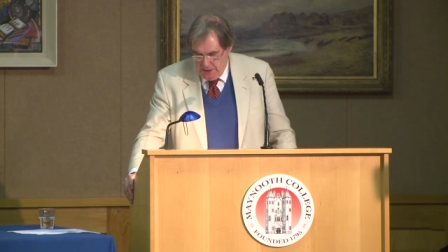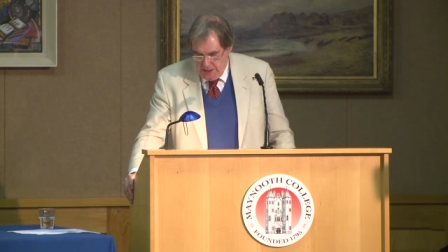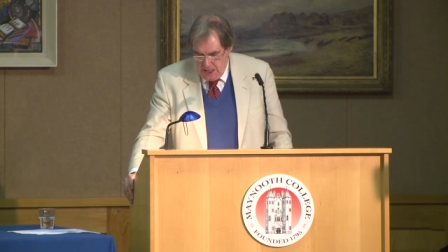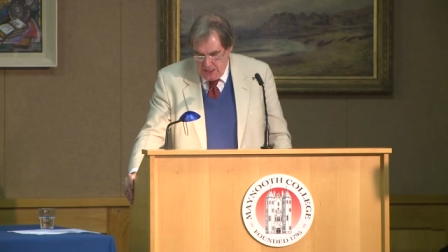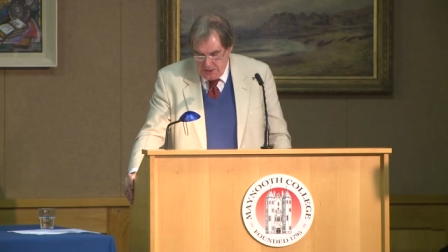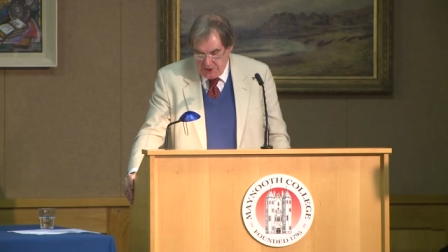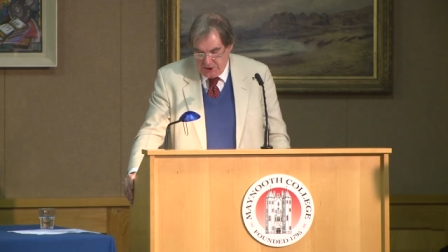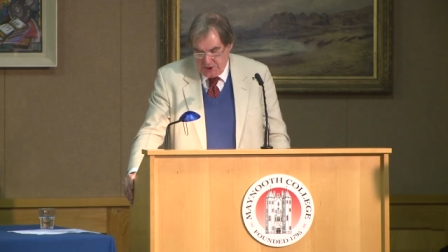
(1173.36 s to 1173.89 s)

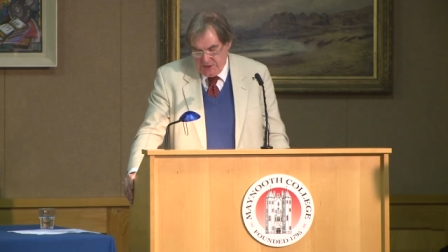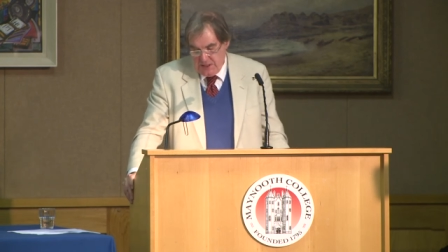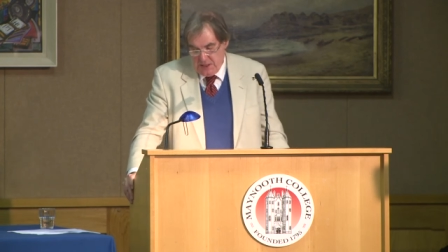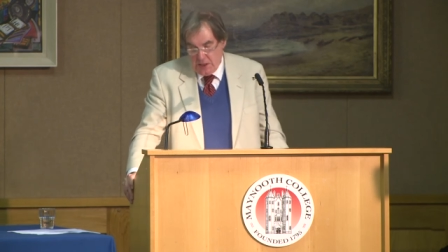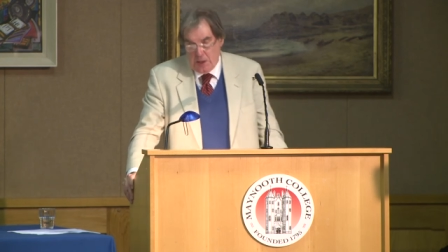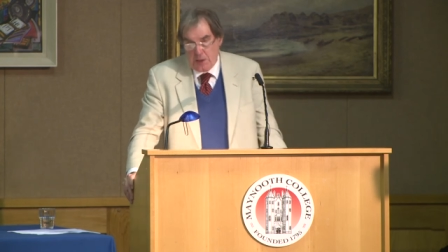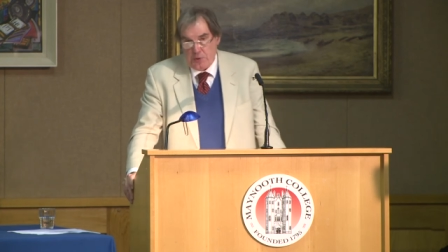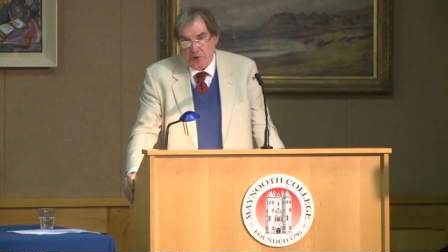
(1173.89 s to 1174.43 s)
blanch at the
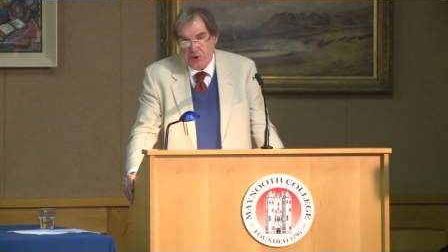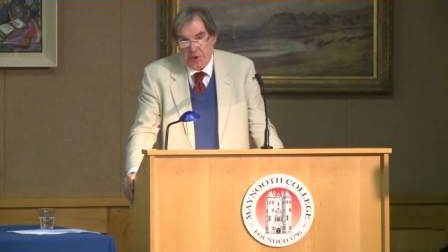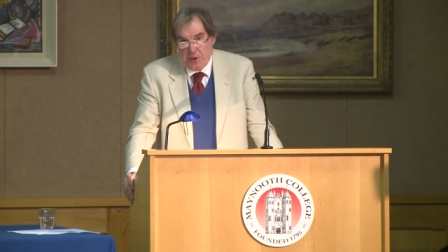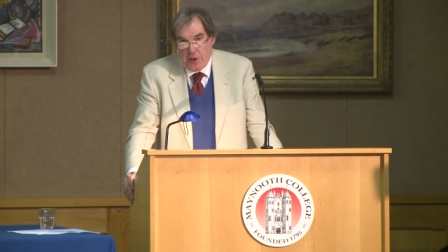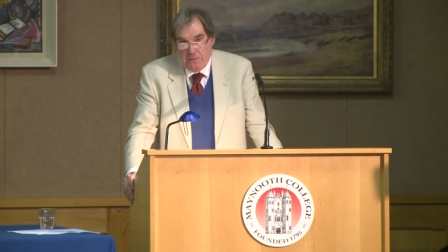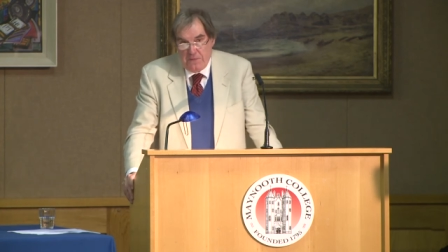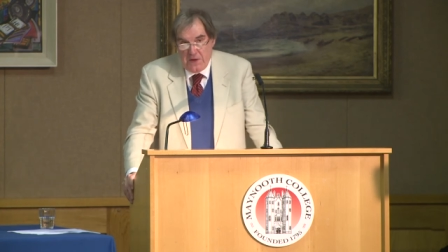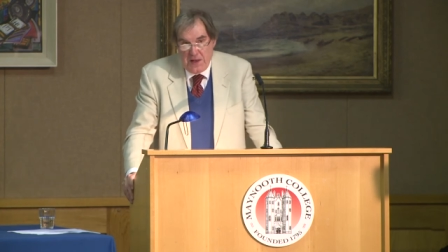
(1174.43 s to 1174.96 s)

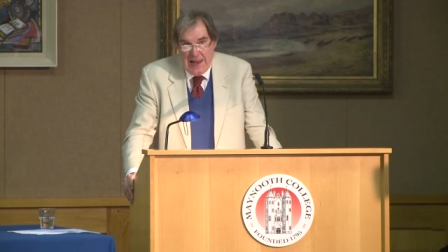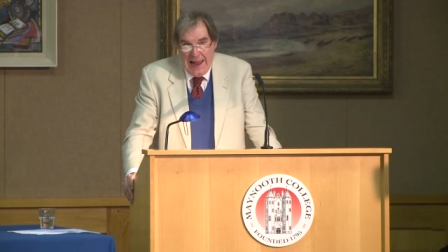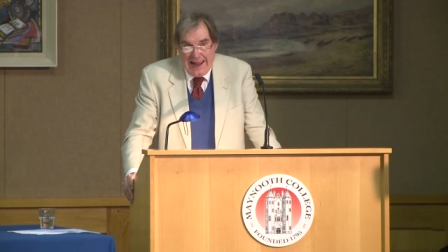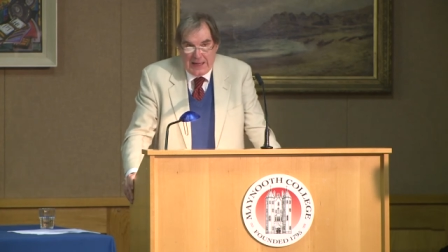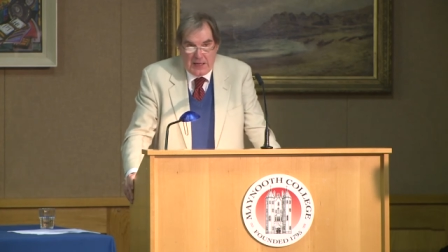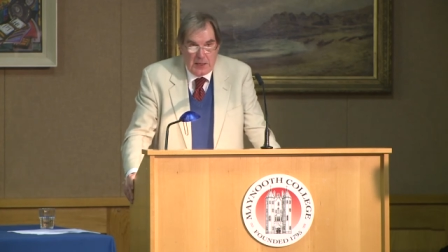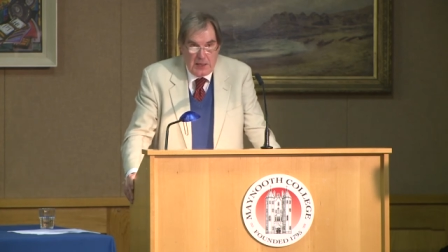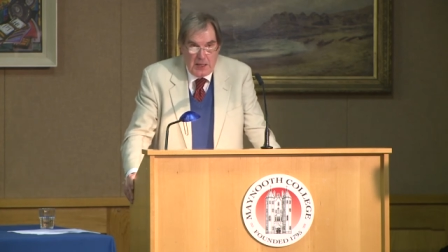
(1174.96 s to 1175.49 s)
inclusion of
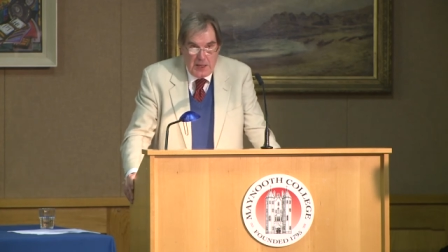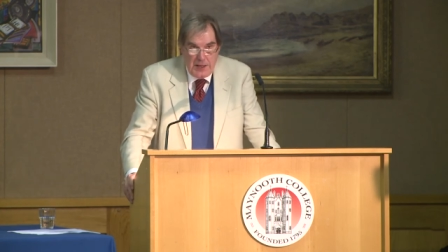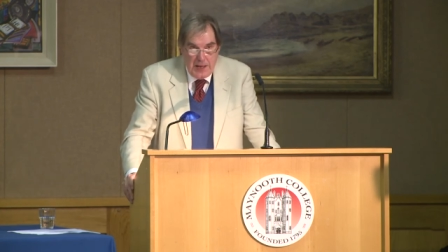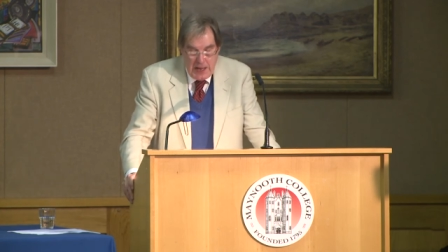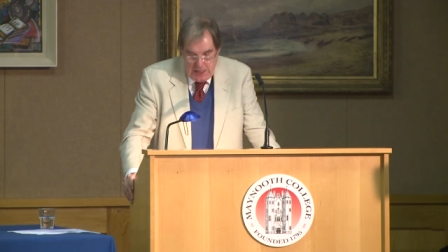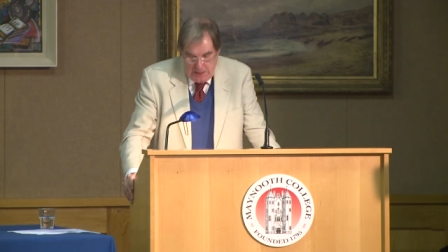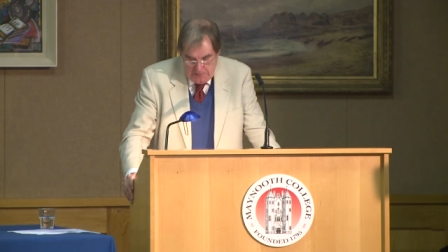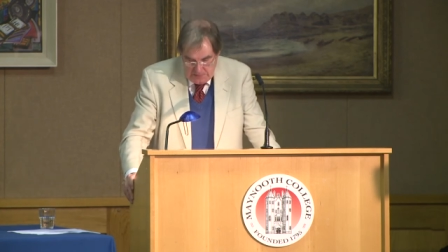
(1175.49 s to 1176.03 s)
vernacular
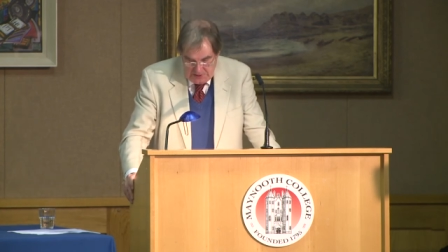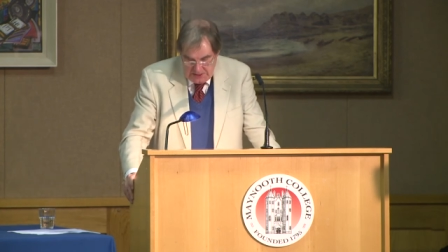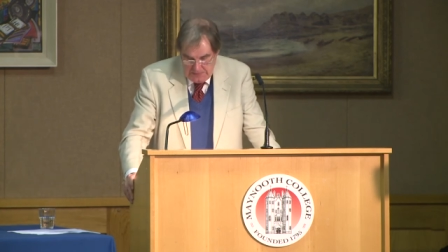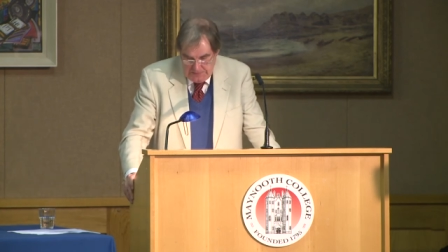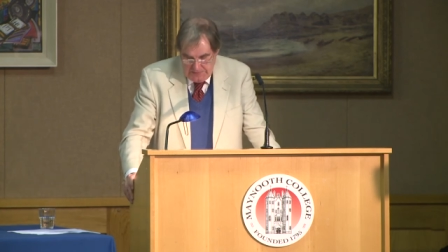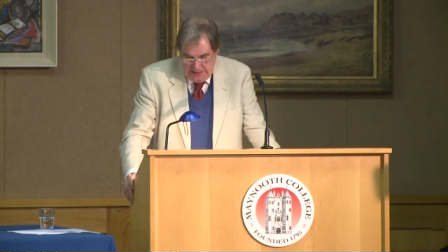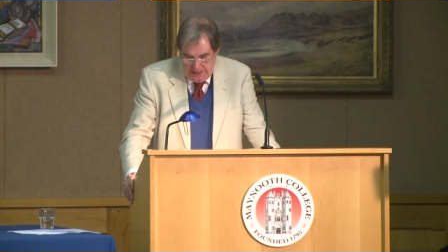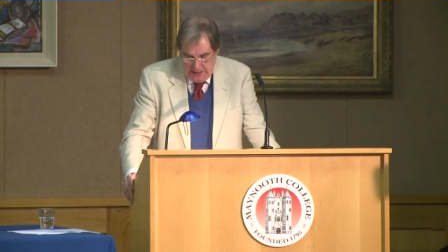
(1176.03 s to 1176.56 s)
names,
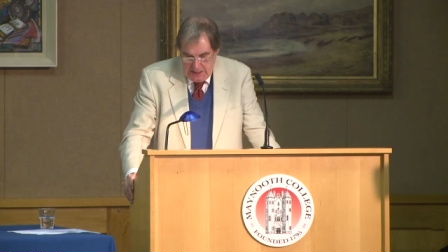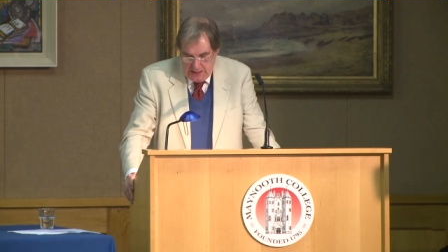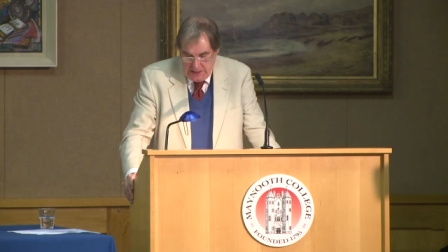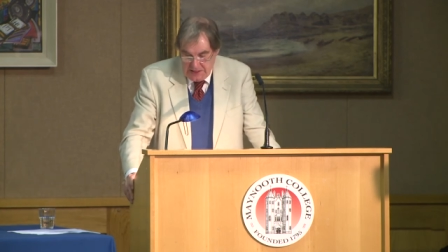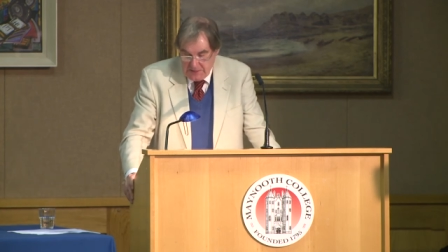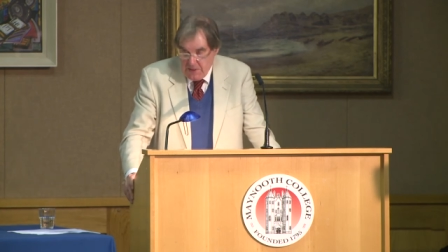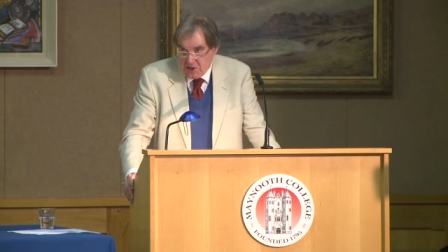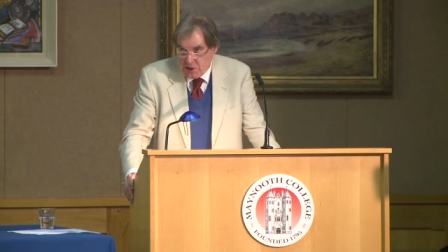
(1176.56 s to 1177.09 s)
uh,
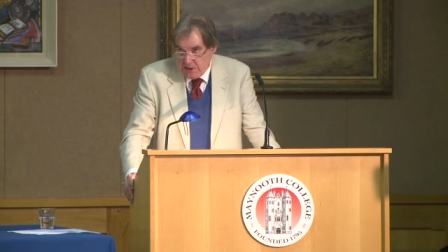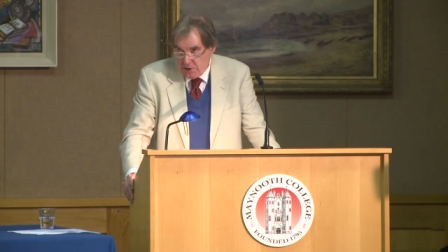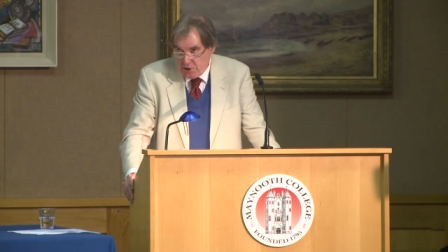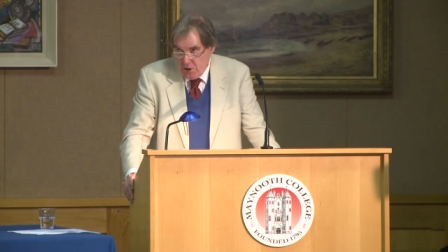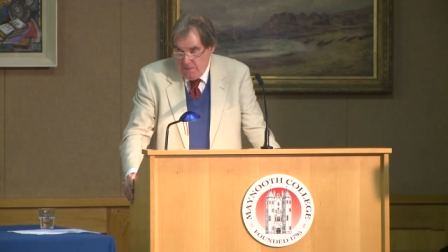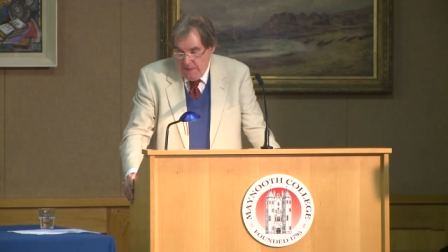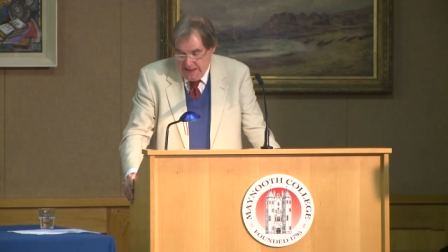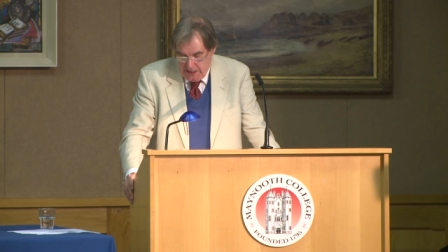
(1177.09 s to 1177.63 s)
especially
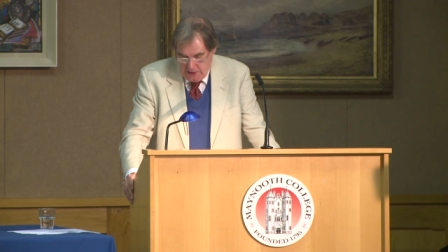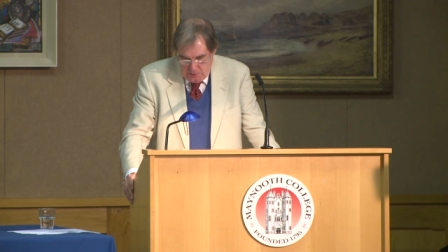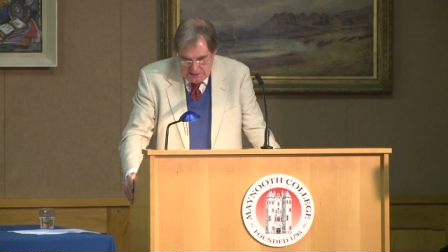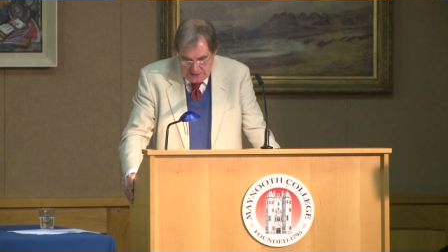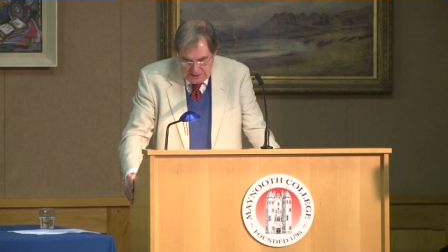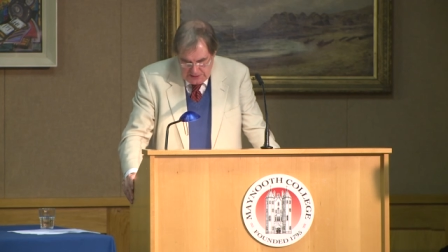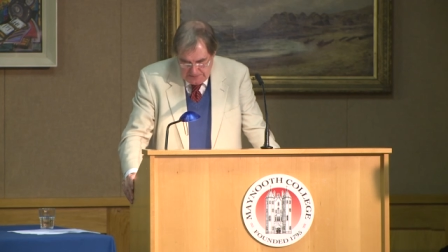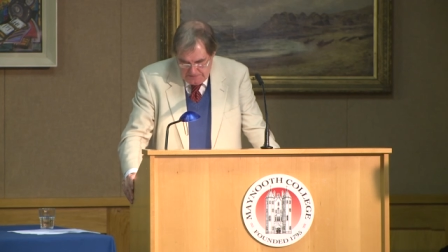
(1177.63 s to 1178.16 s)
Germanic
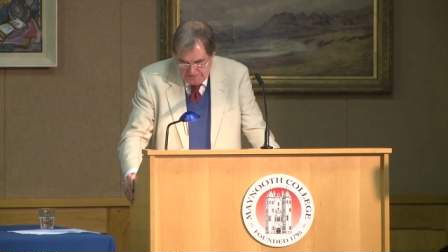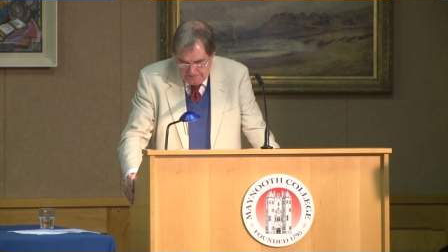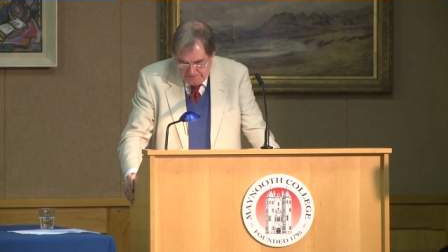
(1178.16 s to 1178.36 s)
ones.